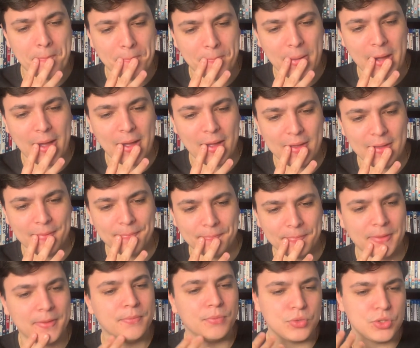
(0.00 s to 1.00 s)
But
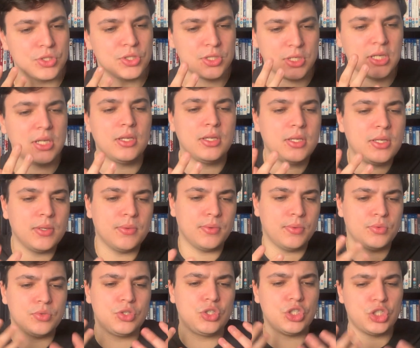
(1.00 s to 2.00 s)
it was
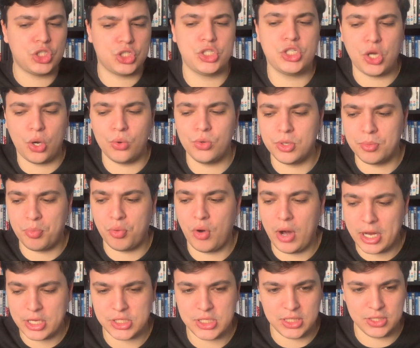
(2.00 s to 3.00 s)
just so
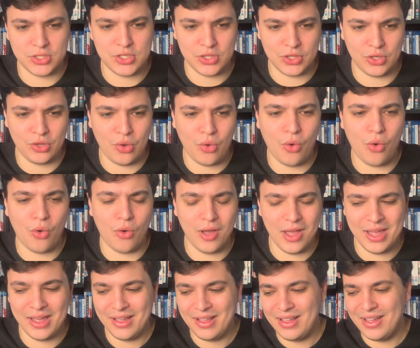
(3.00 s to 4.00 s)
depressing to the core.
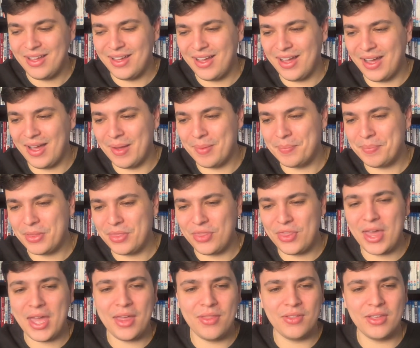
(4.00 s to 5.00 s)
But
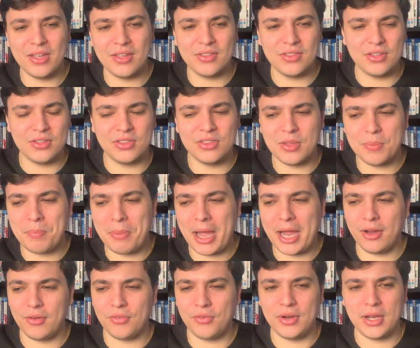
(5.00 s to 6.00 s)
then the
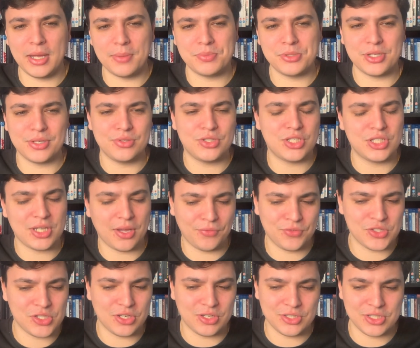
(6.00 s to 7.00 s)
back three episodes, stuff
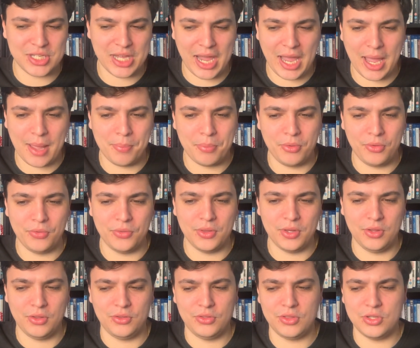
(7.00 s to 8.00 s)
starts to
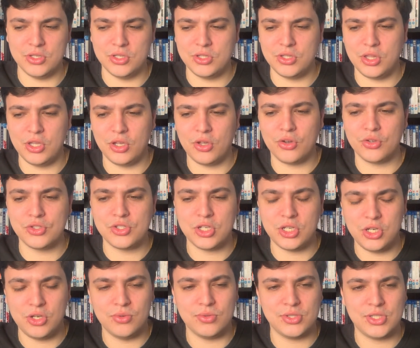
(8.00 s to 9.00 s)
happen. The
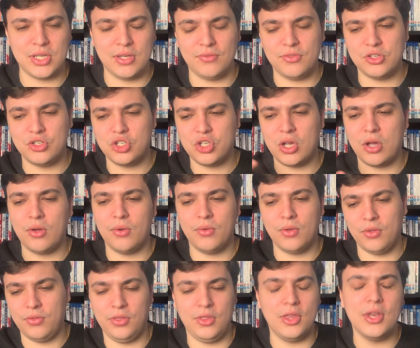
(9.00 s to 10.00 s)
continuity of the show
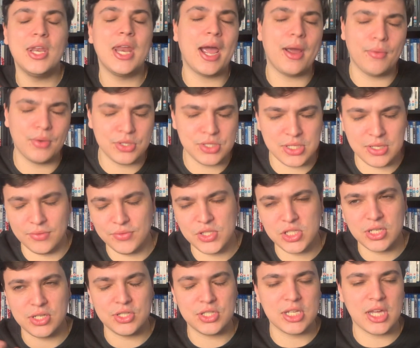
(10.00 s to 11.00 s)
and the narrative
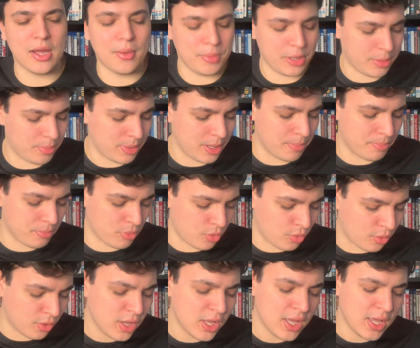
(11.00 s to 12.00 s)
starts to come in a bit
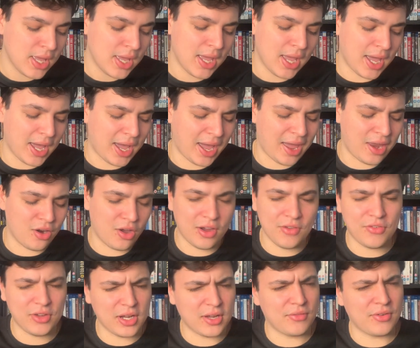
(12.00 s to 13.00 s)
more. And I
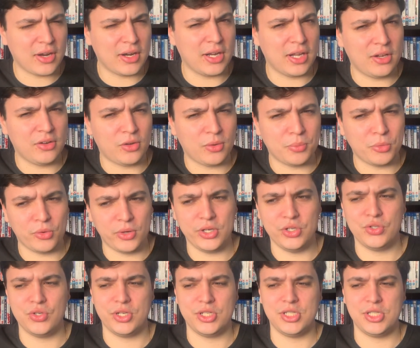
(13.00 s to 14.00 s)
think I found it a lot more
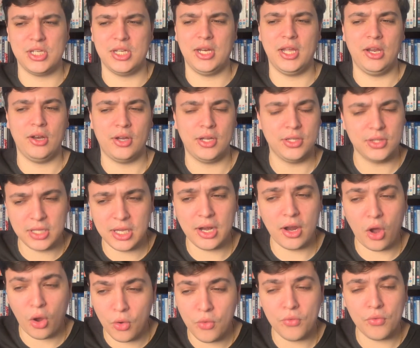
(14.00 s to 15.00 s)
interesting. And I did
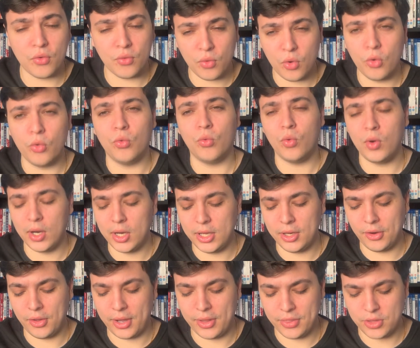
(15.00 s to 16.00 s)
overall really
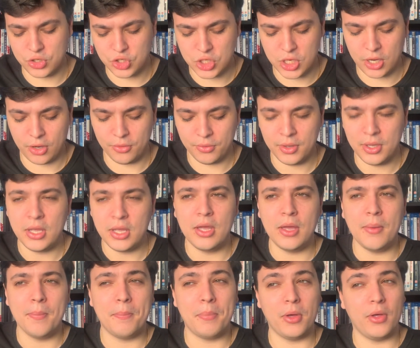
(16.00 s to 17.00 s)
like the show.
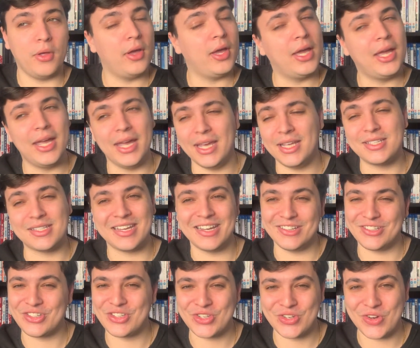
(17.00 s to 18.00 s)
But it's a
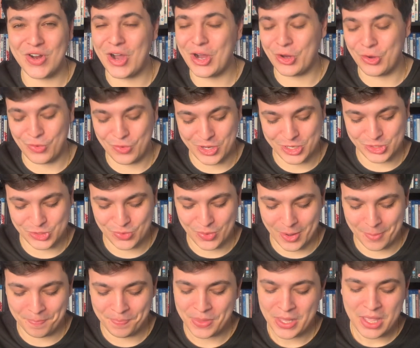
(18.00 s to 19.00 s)
struggle, this
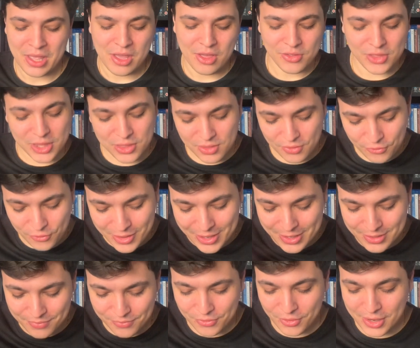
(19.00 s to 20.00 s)
one. I think the third
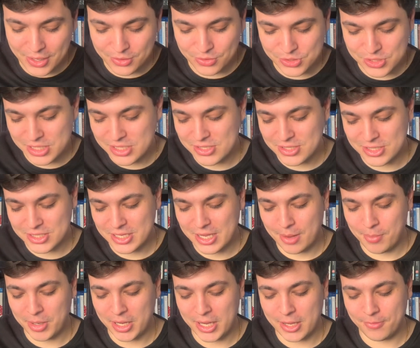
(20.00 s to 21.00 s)
and final season is
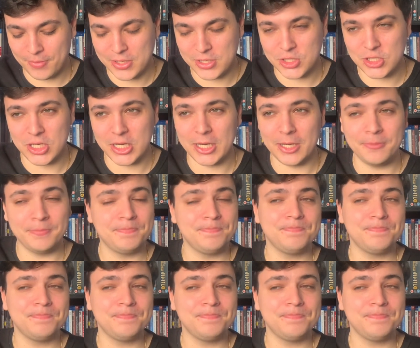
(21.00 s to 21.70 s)
coming out this year.